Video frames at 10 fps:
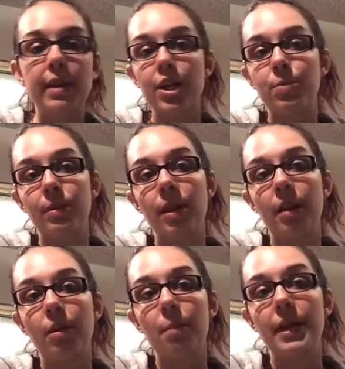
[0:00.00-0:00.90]
cashmere
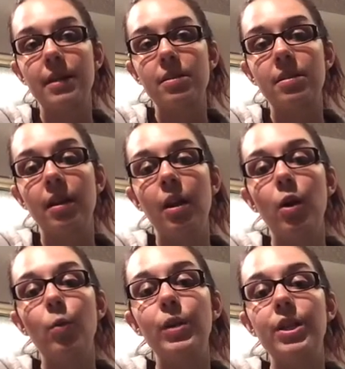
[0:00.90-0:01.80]
nylon base,
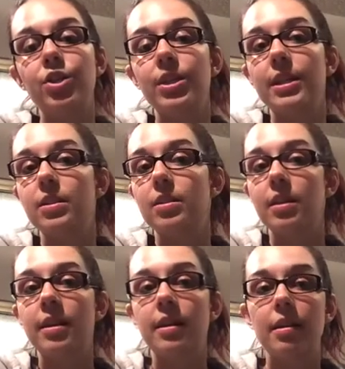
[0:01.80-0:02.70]
which is
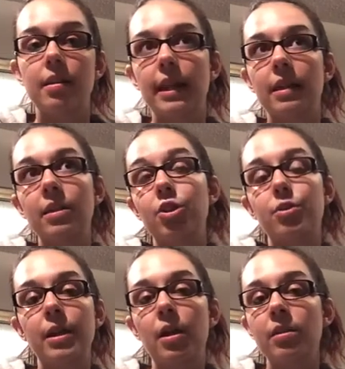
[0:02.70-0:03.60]
like a
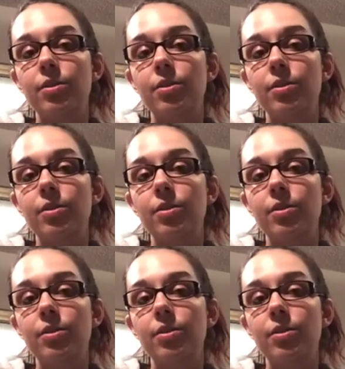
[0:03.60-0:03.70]
luxury yarn.